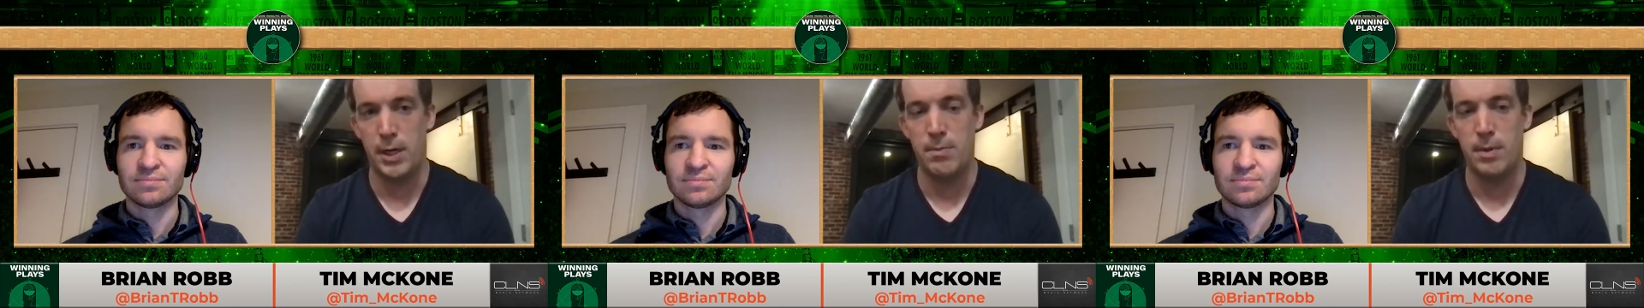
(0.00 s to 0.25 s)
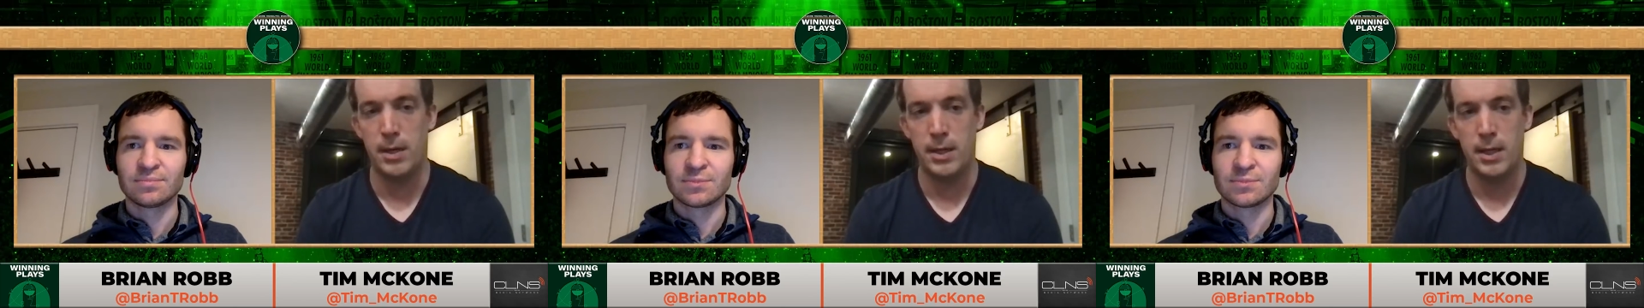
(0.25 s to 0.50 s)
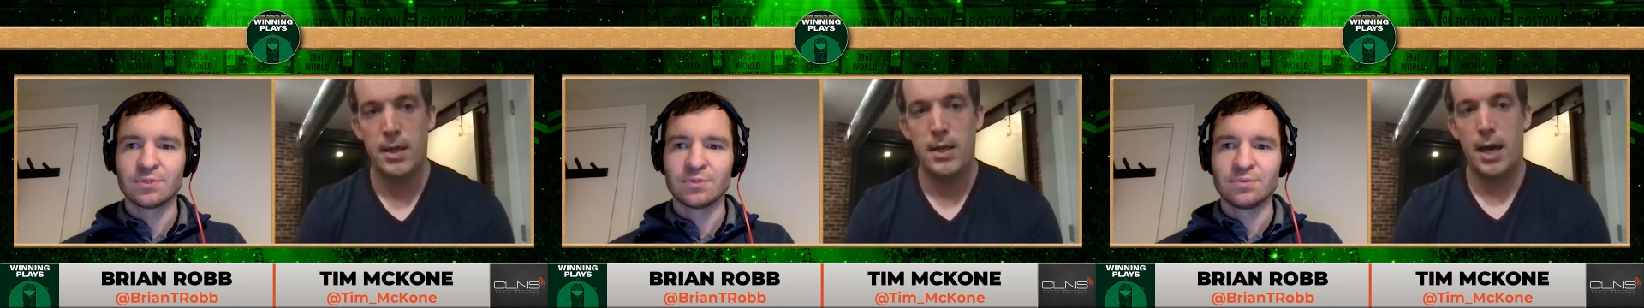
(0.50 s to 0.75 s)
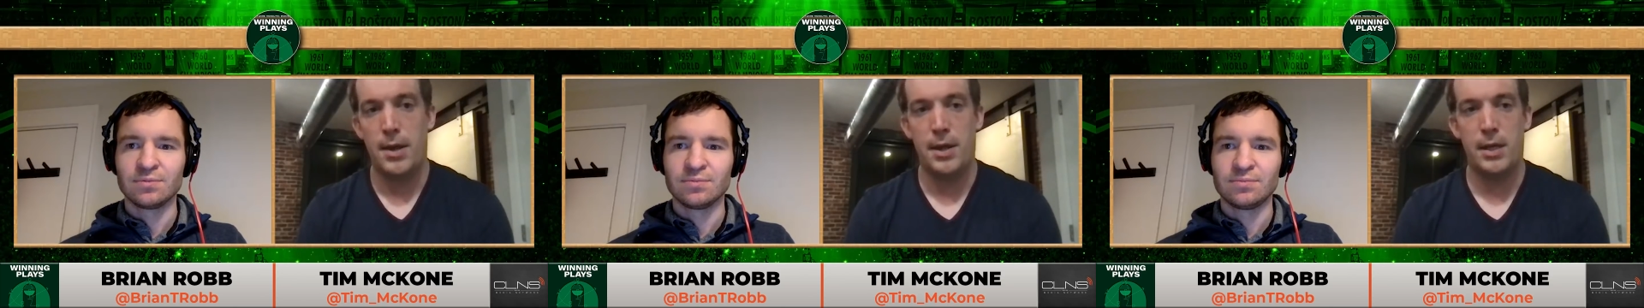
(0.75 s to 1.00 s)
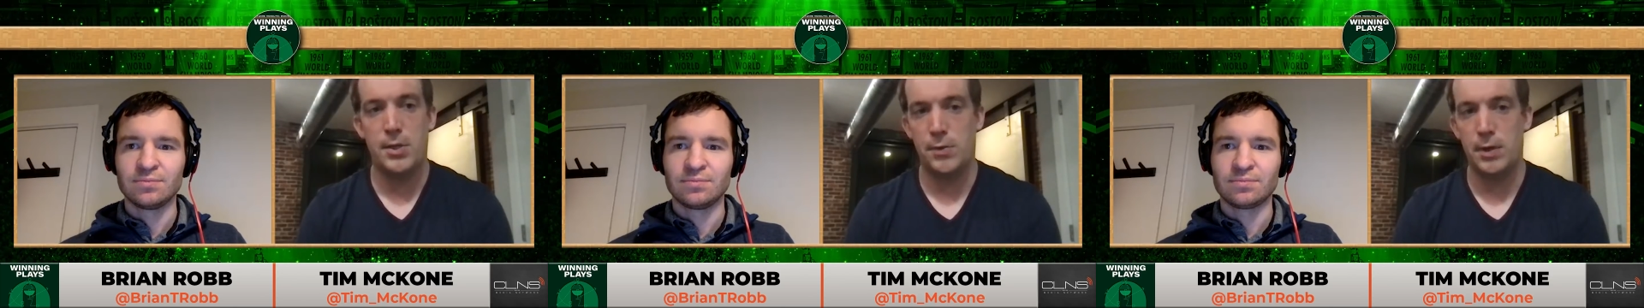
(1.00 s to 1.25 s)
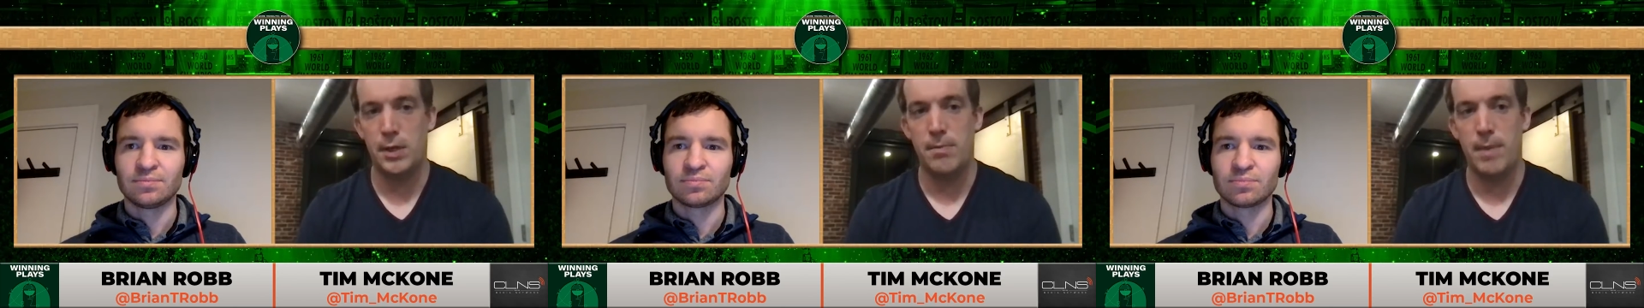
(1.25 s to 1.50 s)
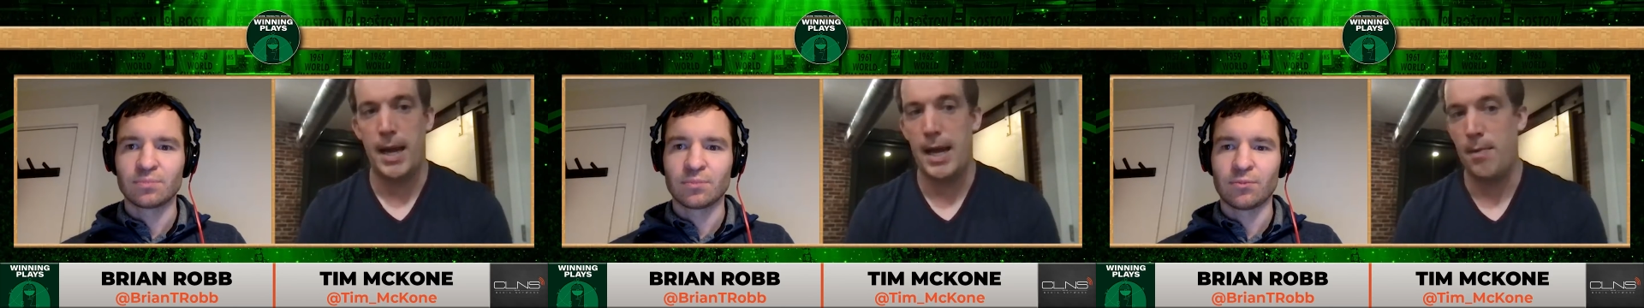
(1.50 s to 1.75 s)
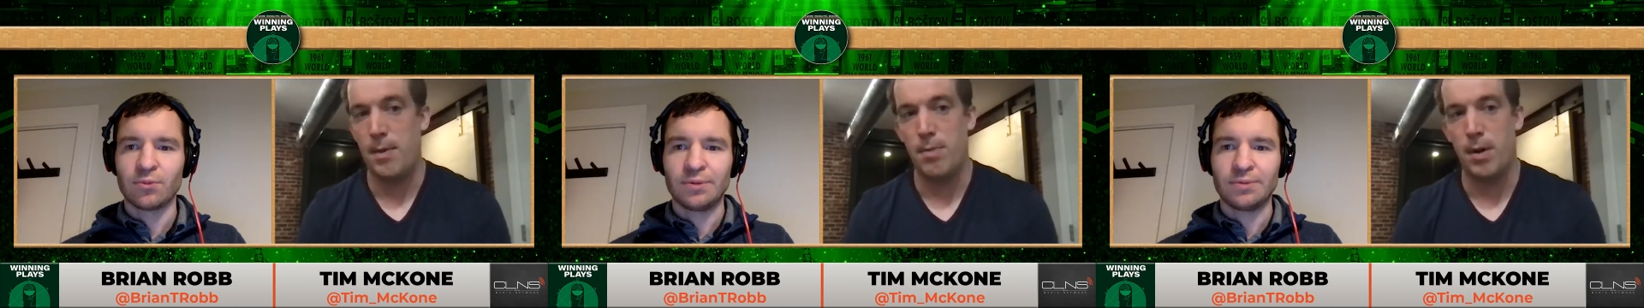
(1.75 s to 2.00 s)
Speaker 1: But I think it's really
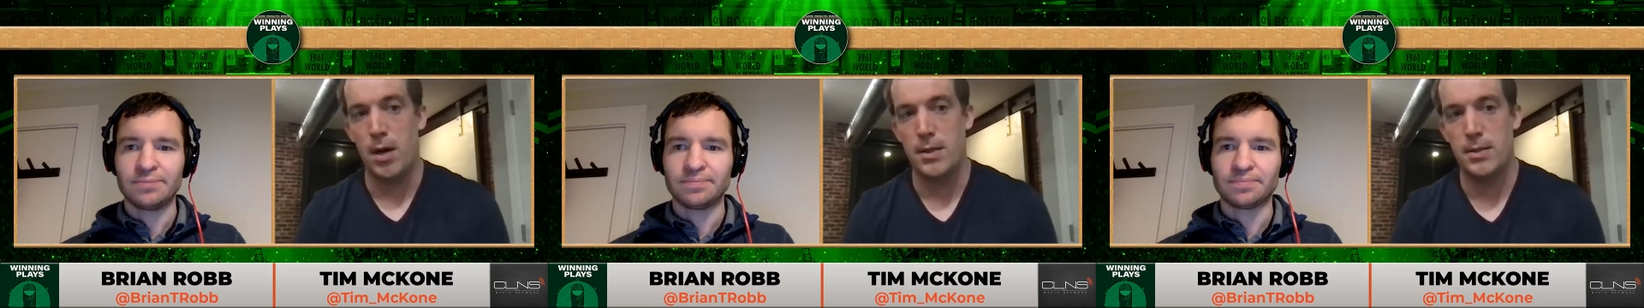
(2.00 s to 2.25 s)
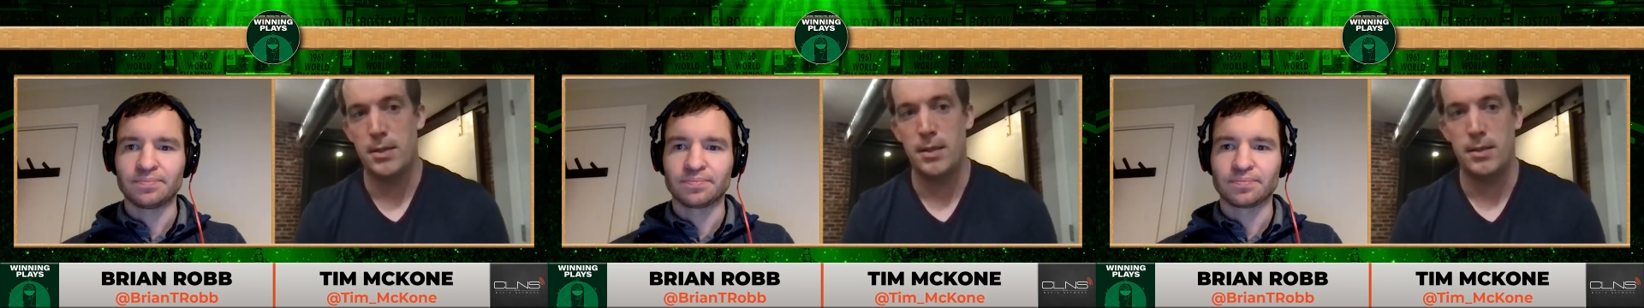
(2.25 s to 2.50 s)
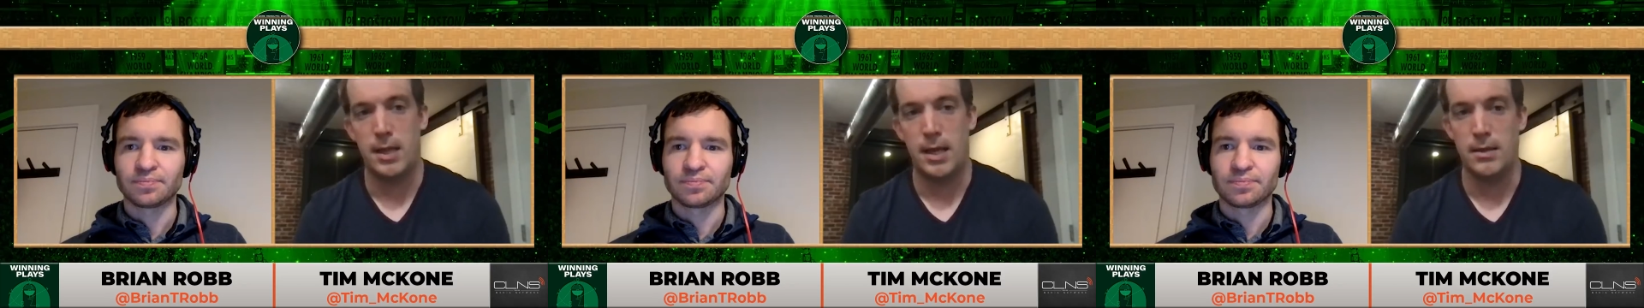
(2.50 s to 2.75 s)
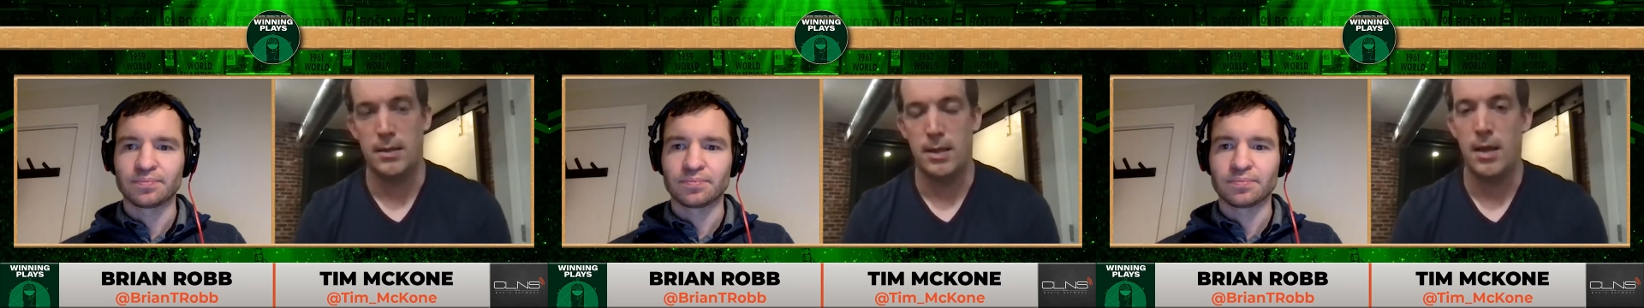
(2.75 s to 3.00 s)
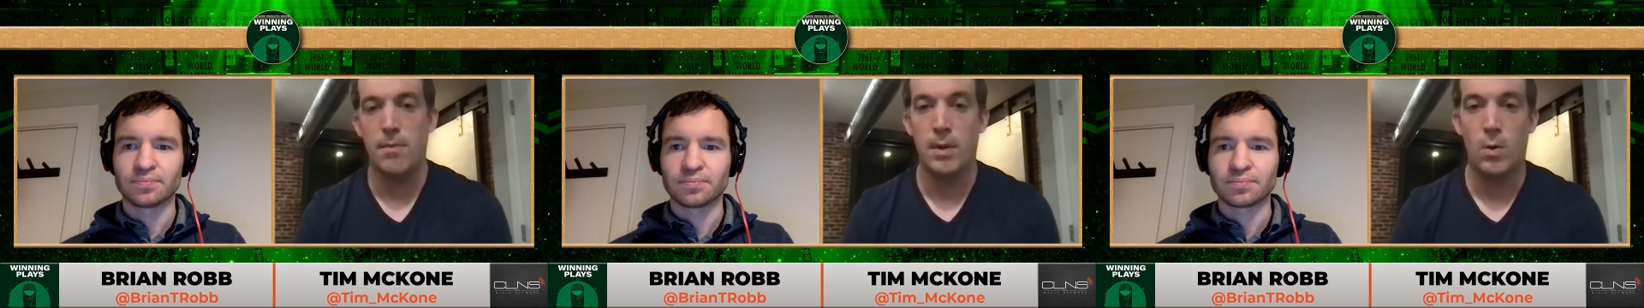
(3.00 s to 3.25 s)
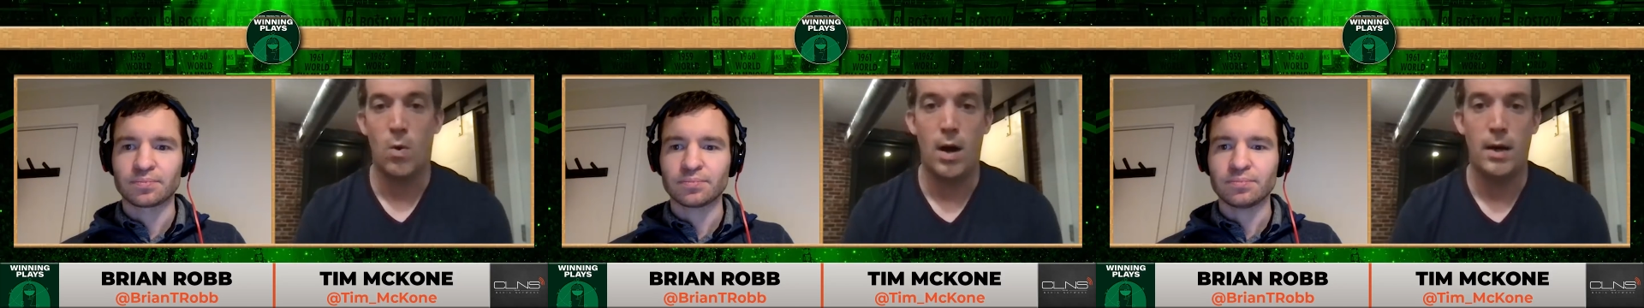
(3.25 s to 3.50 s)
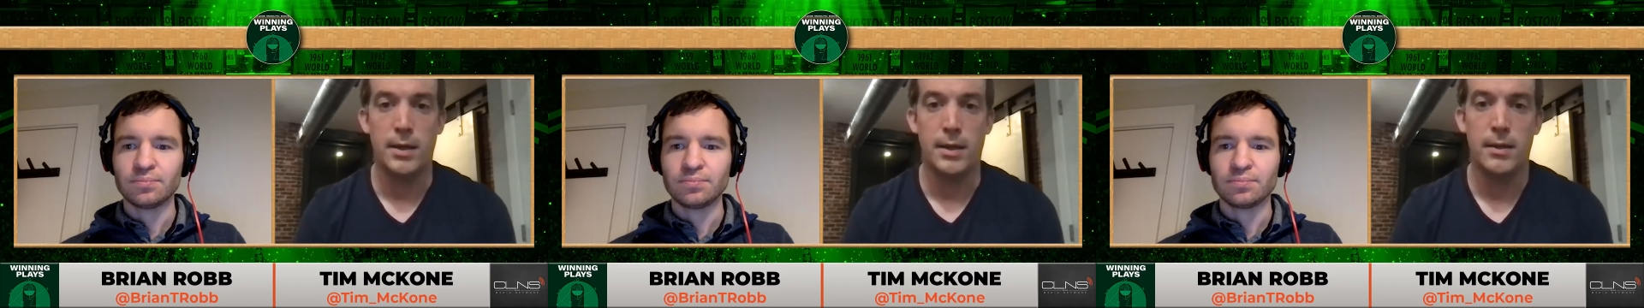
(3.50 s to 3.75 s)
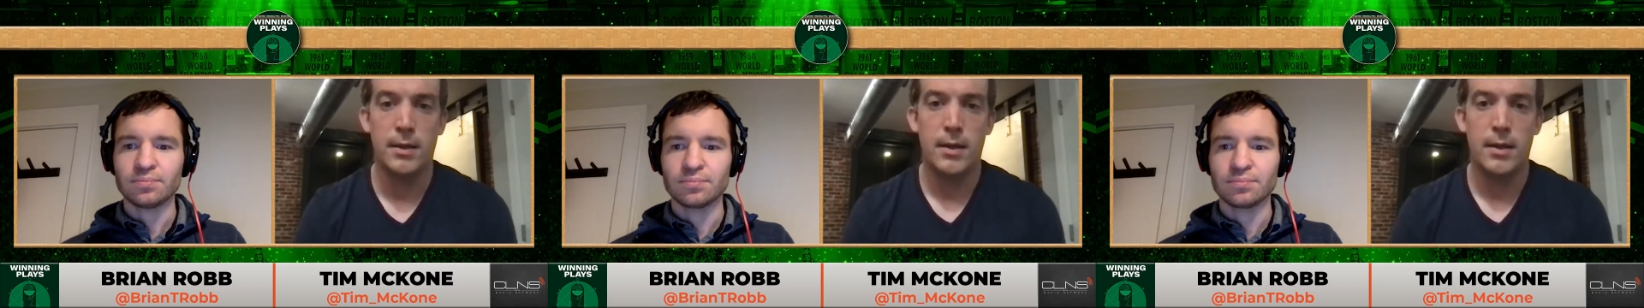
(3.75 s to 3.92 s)
Miami, Boston, and and Milwaukee.